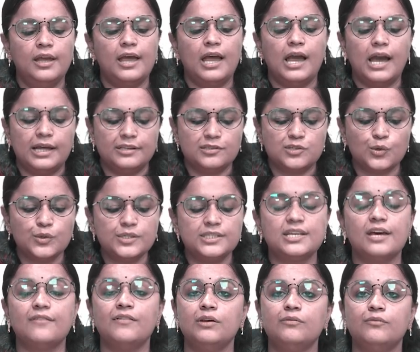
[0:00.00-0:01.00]
and so
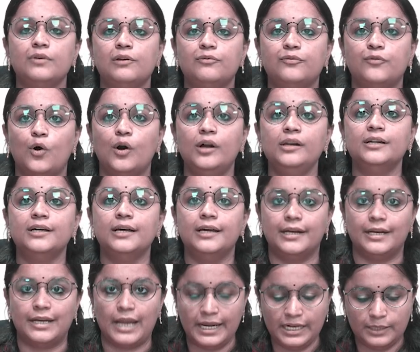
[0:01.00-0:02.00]
7 will fall
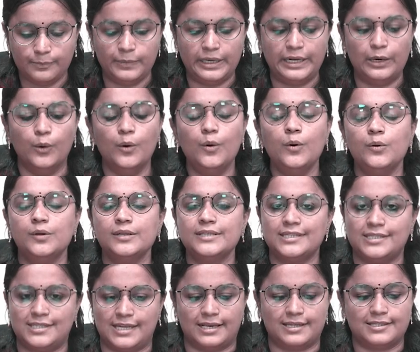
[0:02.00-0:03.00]
right below
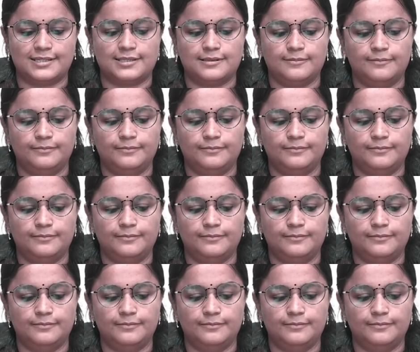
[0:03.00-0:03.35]
6.